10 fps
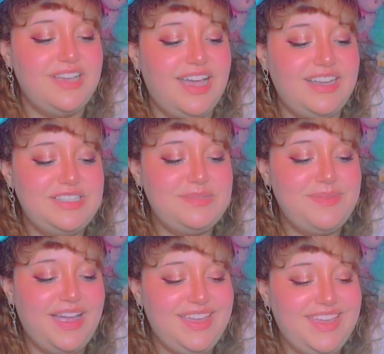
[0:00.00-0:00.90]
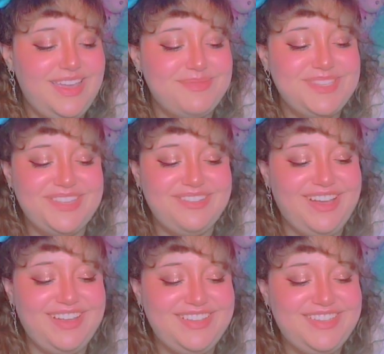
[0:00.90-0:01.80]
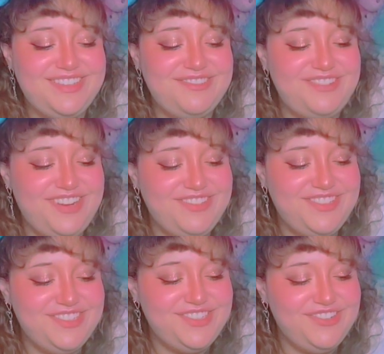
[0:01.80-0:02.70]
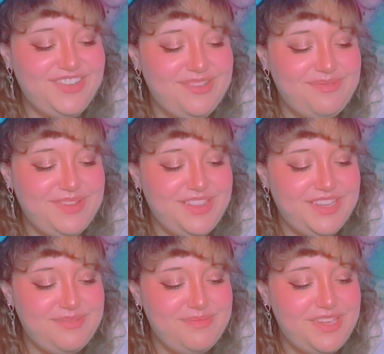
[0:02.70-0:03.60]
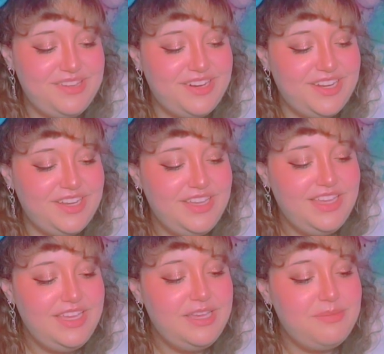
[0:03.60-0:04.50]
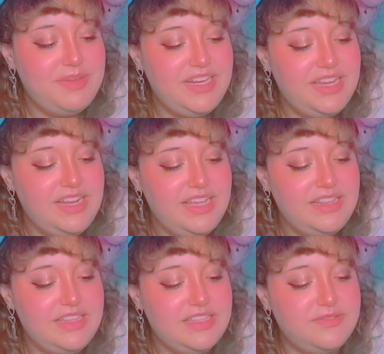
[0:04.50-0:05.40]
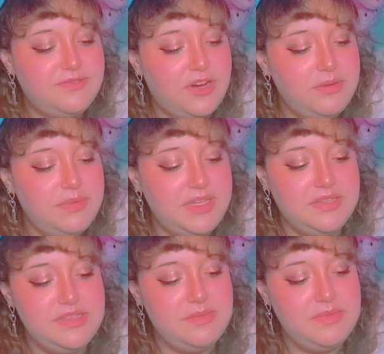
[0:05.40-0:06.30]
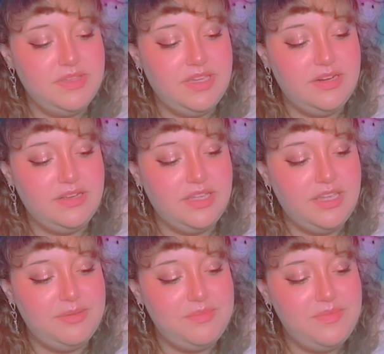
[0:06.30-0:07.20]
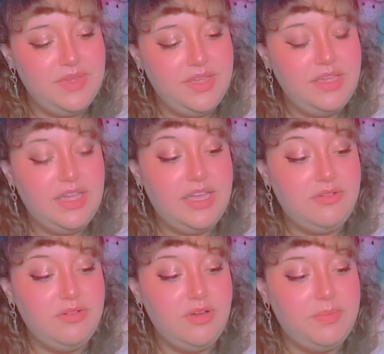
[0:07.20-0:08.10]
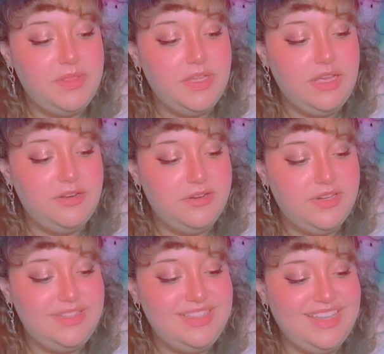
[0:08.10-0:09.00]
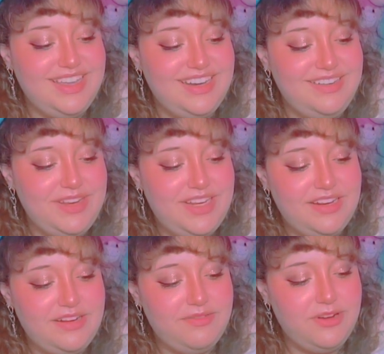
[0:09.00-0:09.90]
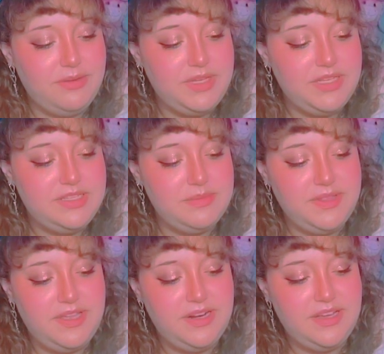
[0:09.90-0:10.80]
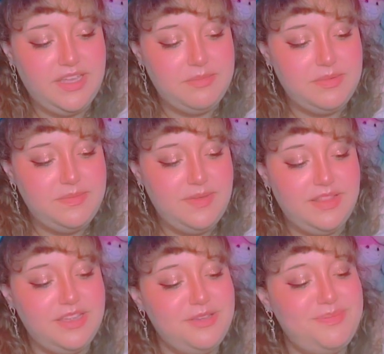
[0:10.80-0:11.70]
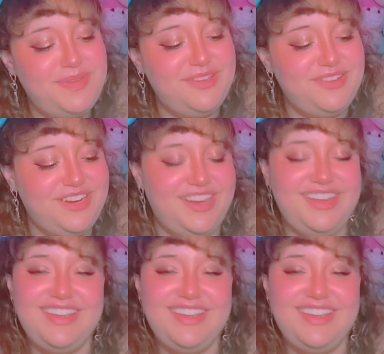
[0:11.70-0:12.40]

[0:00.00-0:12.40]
I Spy games a lot too when I was growing up on the computer. And my dad had this farming simulator game. I grew up in the countryside. My dad had a farming simulator game on the computer.